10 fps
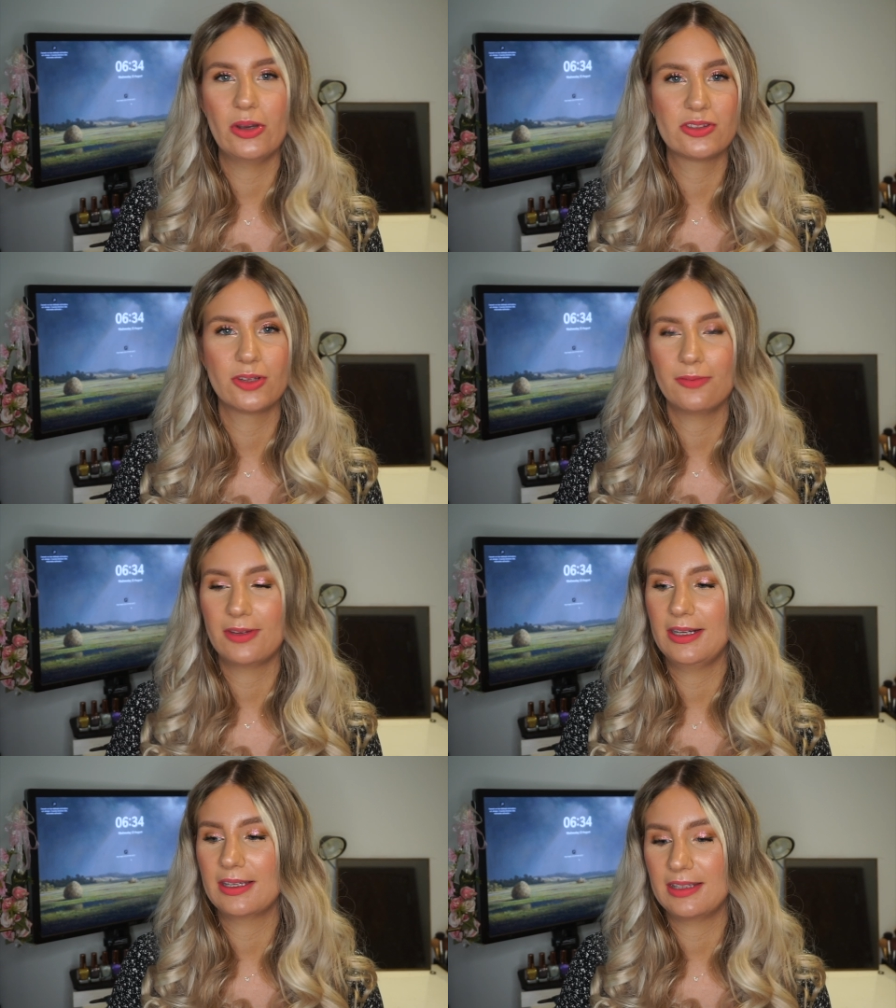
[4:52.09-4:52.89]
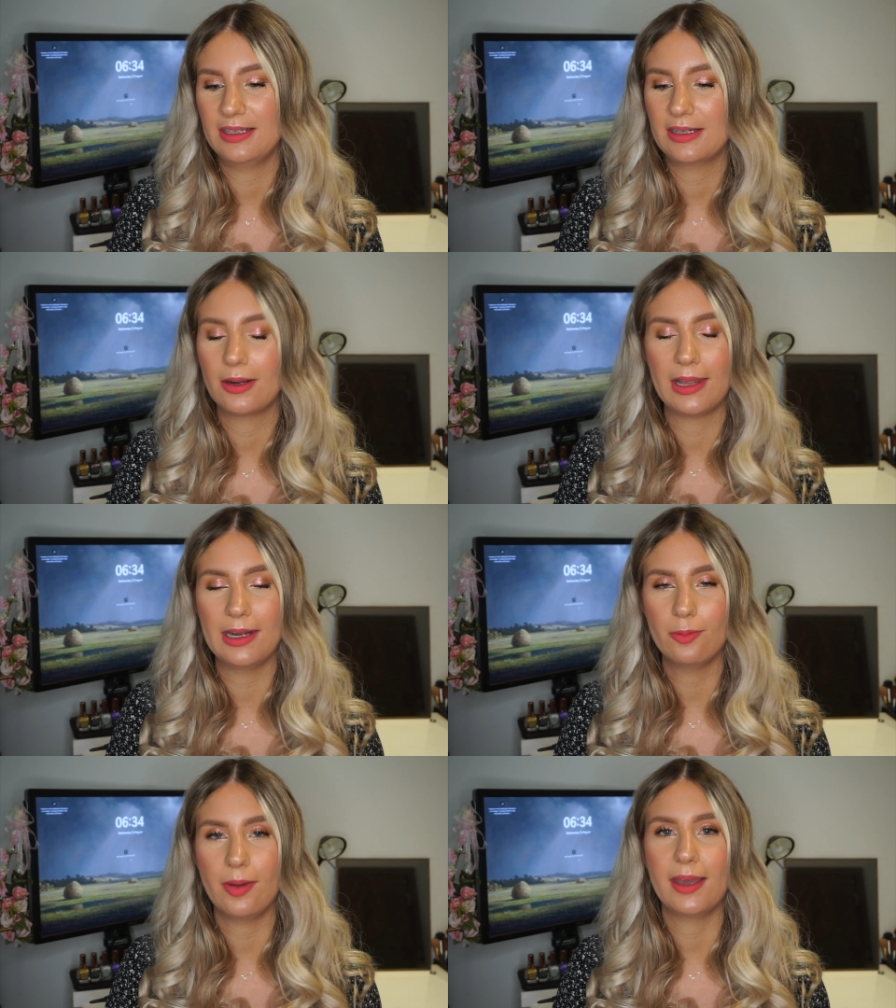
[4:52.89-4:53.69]
It's not affiliated in
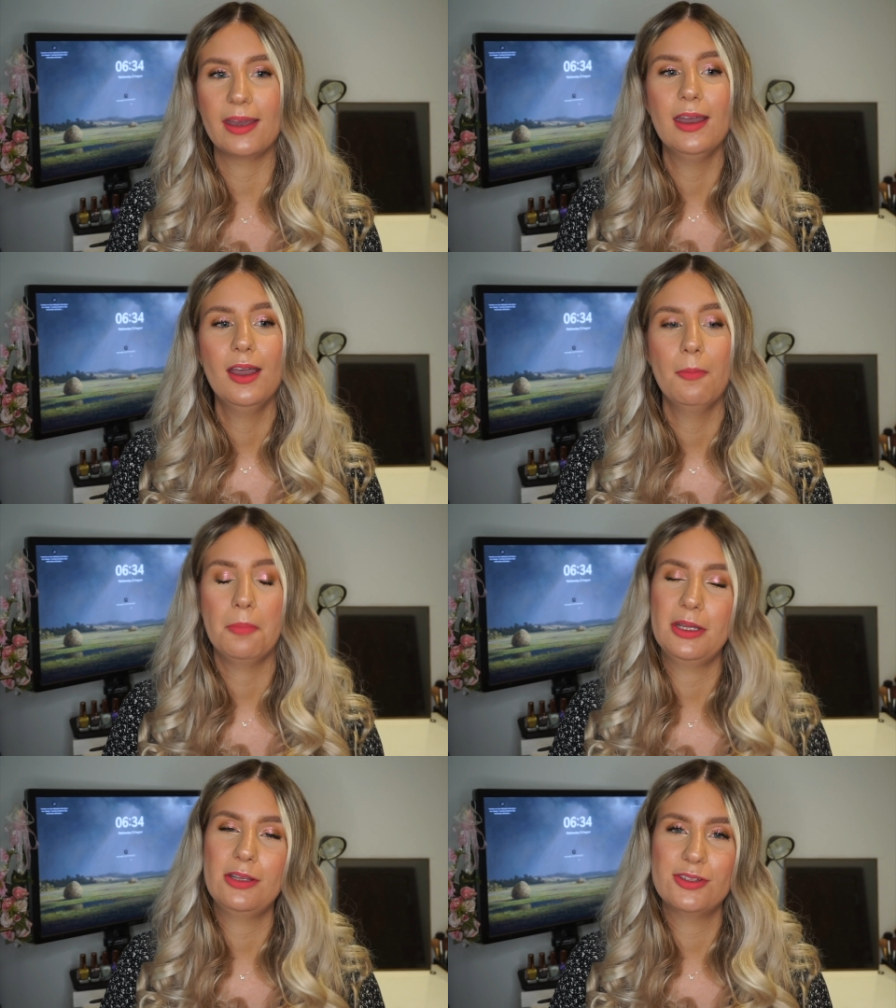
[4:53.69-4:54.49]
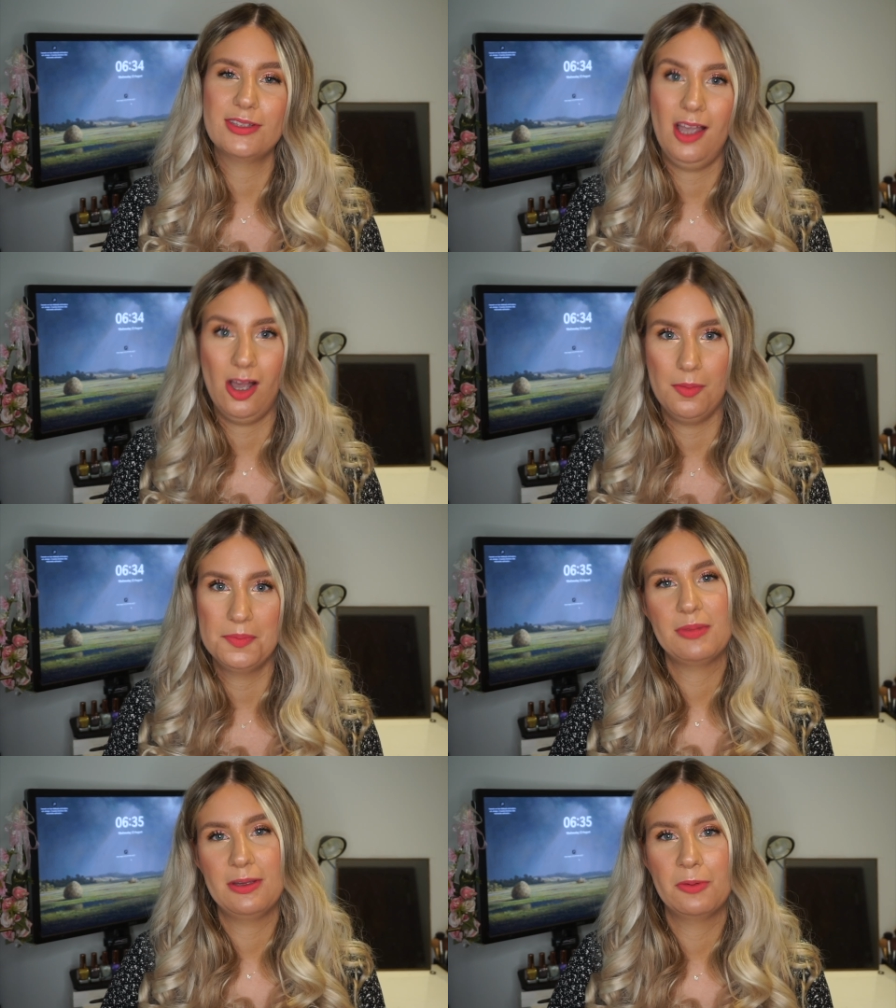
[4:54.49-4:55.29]
any way but it just
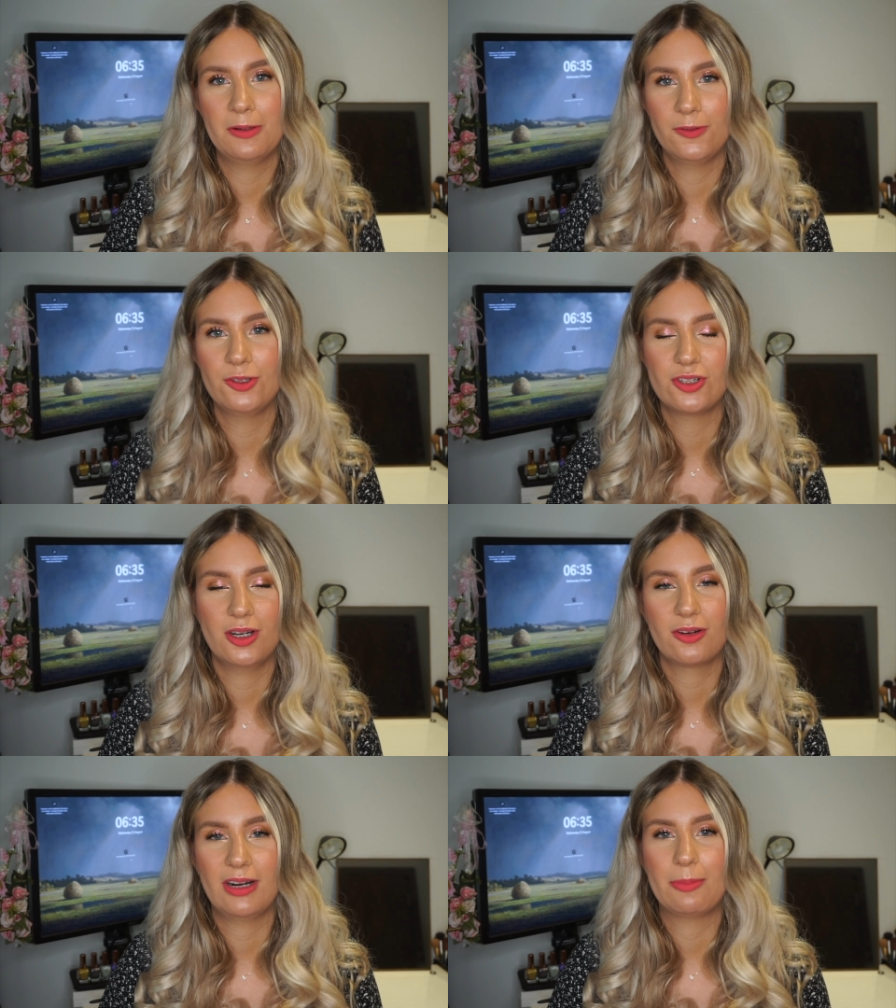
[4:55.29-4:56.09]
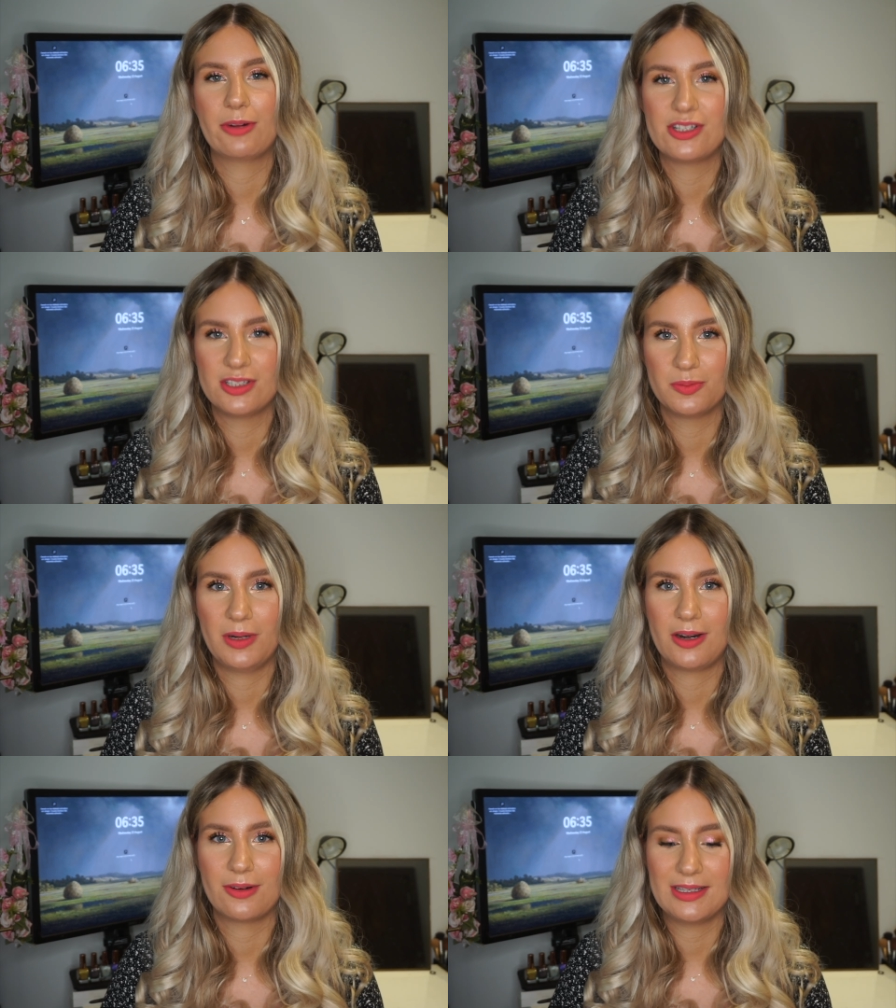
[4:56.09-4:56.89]
helps me with future collaborations with
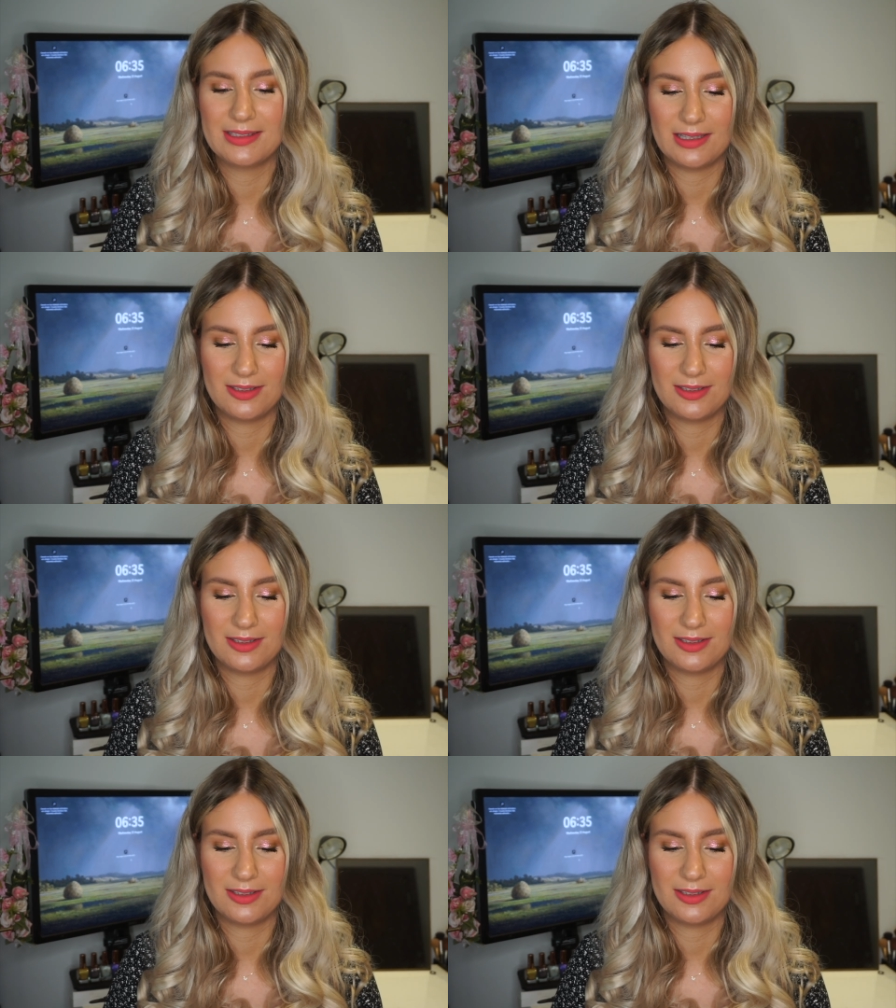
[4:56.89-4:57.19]
Ana Luisa.